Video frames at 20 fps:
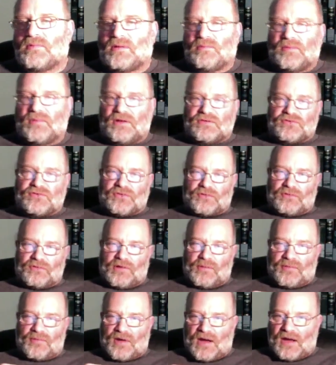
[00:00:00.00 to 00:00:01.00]
blood sugar
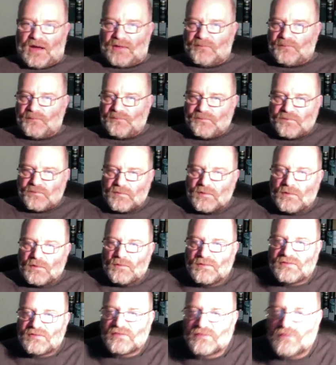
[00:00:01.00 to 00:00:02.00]
up high,
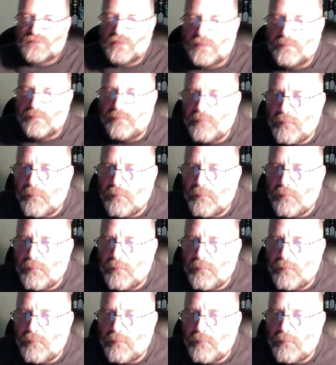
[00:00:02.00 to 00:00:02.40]
which is good.